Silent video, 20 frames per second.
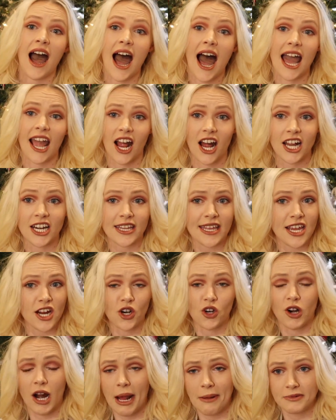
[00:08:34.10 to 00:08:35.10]
I got a
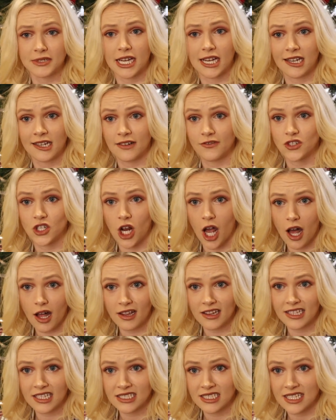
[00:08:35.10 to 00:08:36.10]
crop ton of
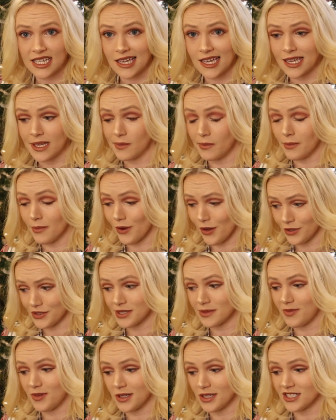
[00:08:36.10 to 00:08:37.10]
chocolate in
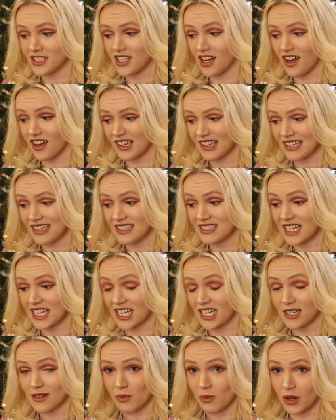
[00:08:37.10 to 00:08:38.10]
multiple stockings
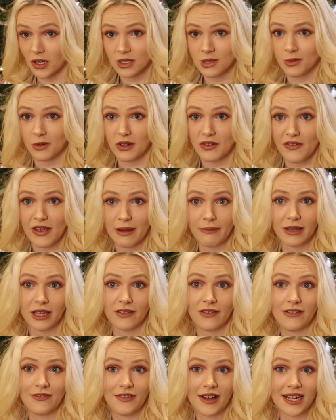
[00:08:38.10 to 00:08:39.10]
and in multiple family
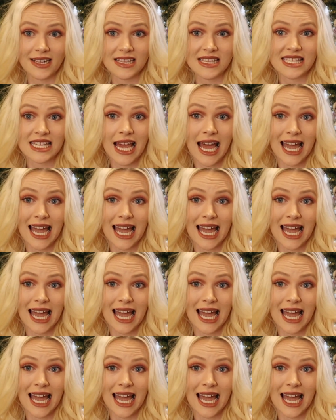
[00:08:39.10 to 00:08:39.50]
events.